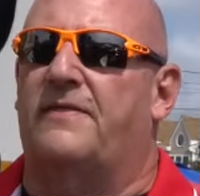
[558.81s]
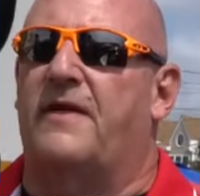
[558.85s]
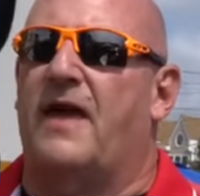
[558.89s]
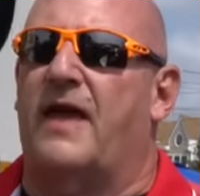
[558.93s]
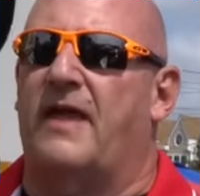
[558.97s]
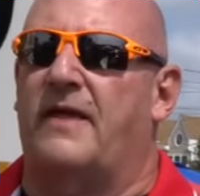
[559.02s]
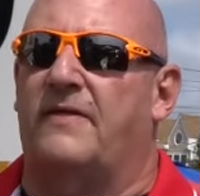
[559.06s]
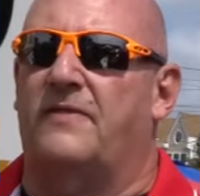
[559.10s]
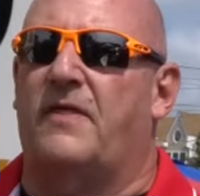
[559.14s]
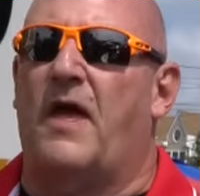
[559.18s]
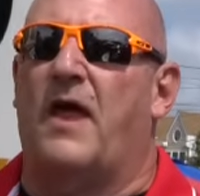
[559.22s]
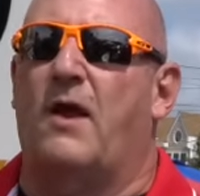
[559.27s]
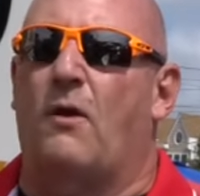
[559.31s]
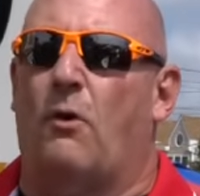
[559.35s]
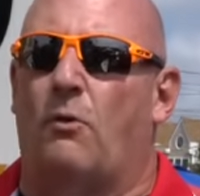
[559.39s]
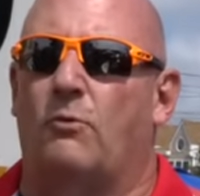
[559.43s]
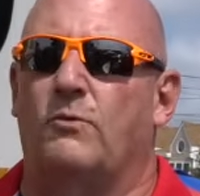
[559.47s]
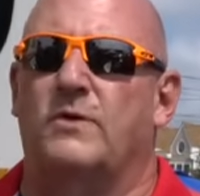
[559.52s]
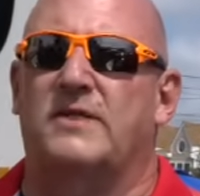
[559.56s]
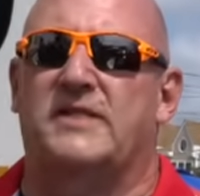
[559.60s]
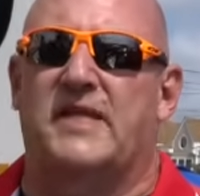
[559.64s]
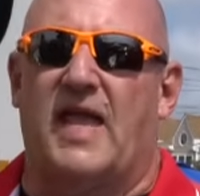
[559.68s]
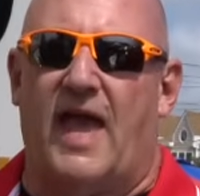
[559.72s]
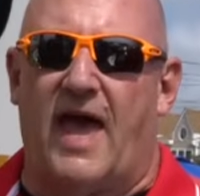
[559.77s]
They
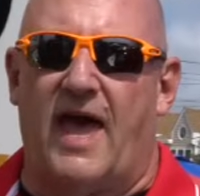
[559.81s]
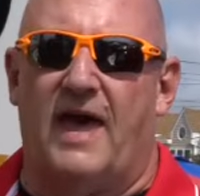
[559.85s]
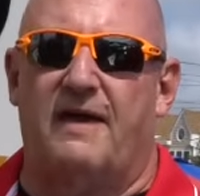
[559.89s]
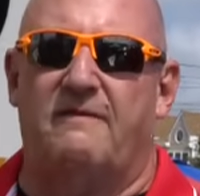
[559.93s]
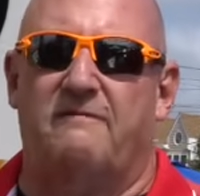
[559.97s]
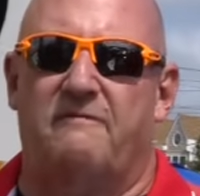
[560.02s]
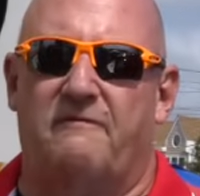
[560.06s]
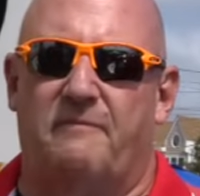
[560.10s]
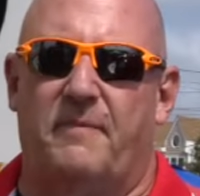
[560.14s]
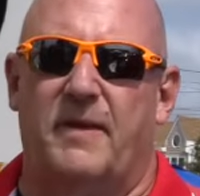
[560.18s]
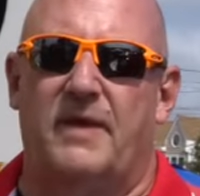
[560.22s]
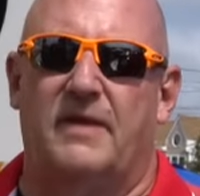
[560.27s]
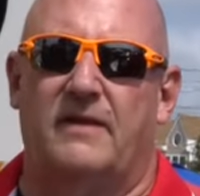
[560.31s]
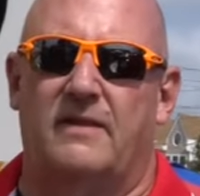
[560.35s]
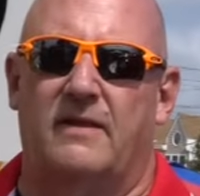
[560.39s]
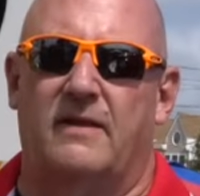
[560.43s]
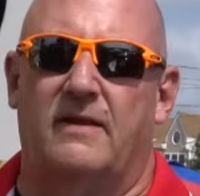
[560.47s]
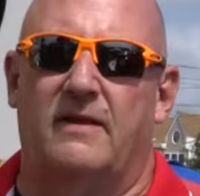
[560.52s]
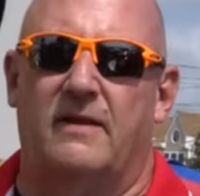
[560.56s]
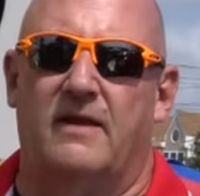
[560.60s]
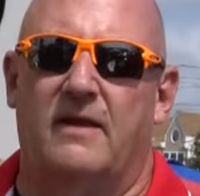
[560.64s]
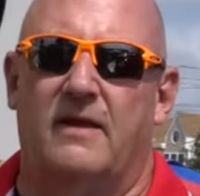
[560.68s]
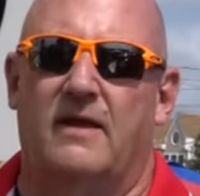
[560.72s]
always have been,